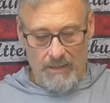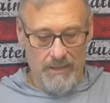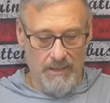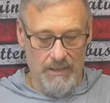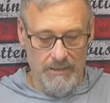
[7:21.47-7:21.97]

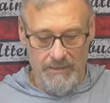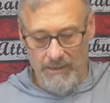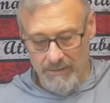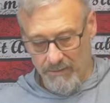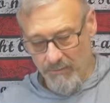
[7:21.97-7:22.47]
And
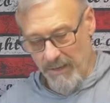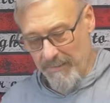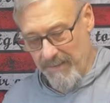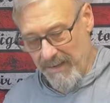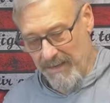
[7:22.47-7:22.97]
then the
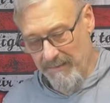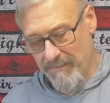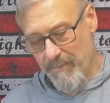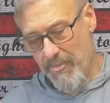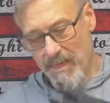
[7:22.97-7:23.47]
Gray Man.
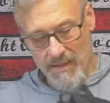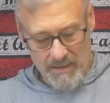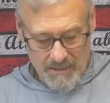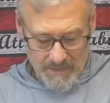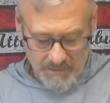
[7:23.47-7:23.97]

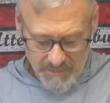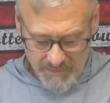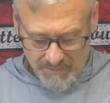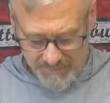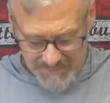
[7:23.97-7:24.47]

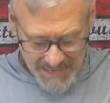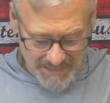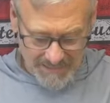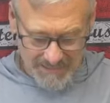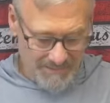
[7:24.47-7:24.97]
Uh, there's
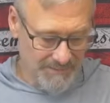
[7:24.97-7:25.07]
not a...